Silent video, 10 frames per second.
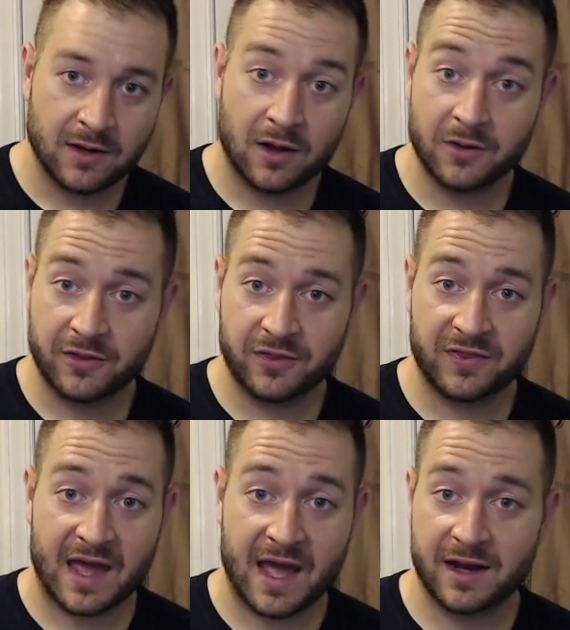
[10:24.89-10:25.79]
Other than
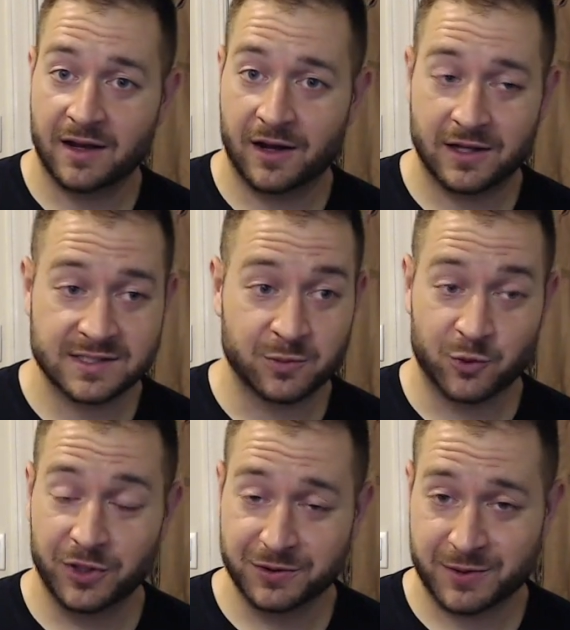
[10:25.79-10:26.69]
that, some
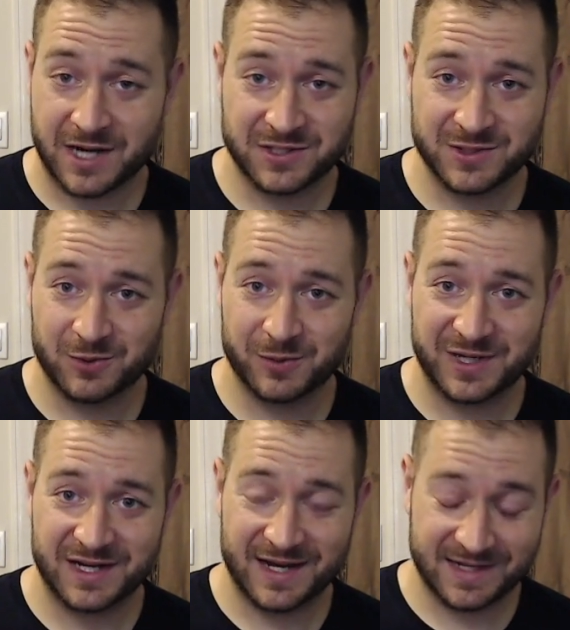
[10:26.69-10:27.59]
real directions would have
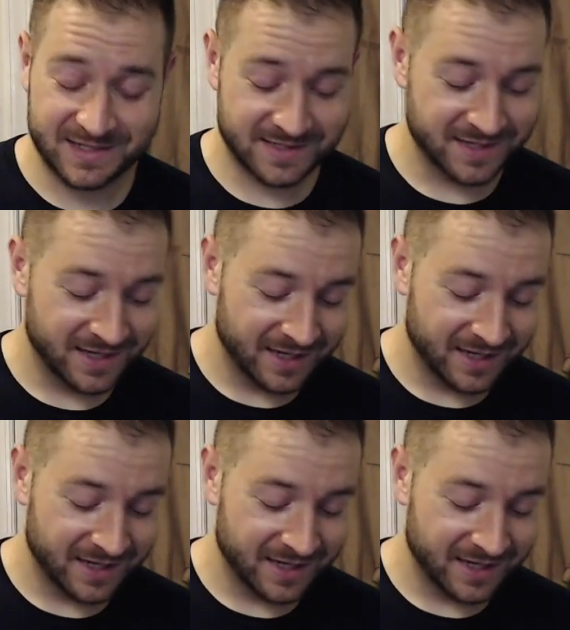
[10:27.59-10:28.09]
been nice.